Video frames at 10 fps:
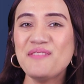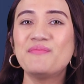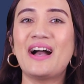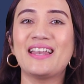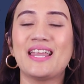
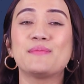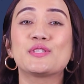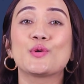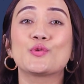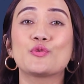my name
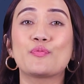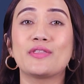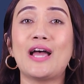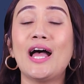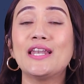is
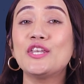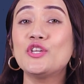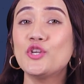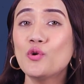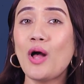Yoshu
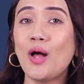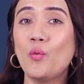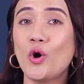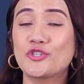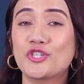and you are
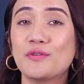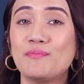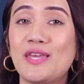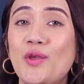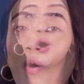watching
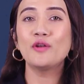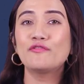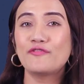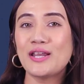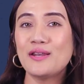me on
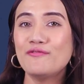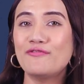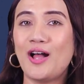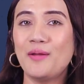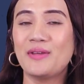Freedom
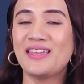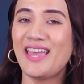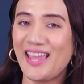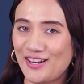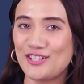Farming
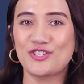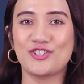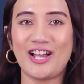English